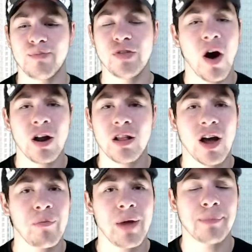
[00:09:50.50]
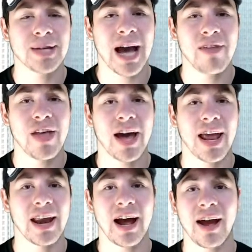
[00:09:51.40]
not a lot of maps had that,
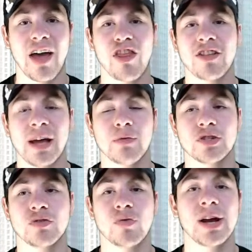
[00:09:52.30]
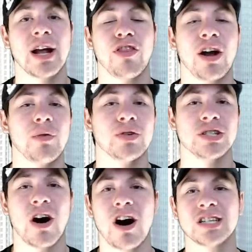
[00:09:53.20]
and I thought that was great. I thought it was
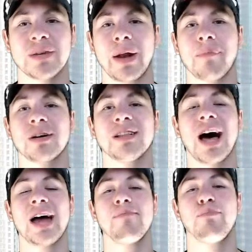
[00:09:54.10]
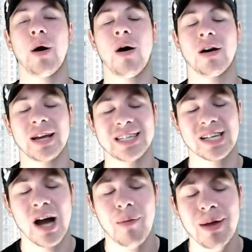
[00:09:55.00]
awesome, and I'm glad Bog is
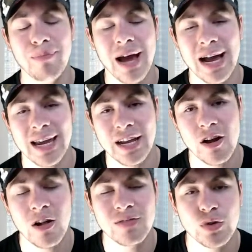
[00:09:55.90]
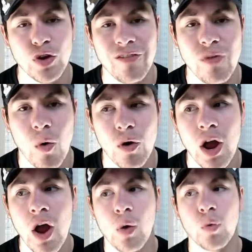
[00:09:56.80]
coming back in Call of Duty 4
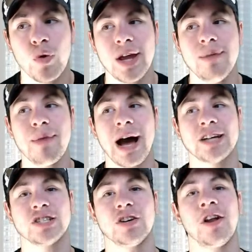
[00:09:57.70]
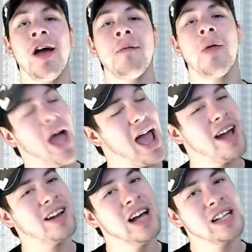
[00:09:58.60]
Remastered.
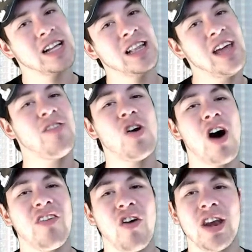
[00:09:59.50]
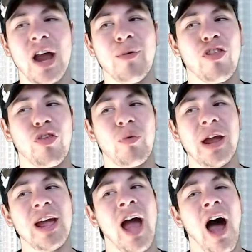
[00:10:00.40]
And to leave you off on number
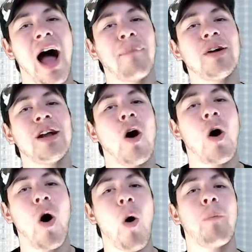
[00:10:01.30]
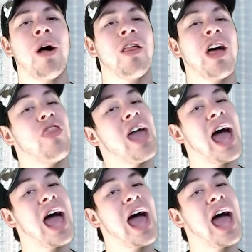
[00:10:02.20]
3, I'm gonna hope that they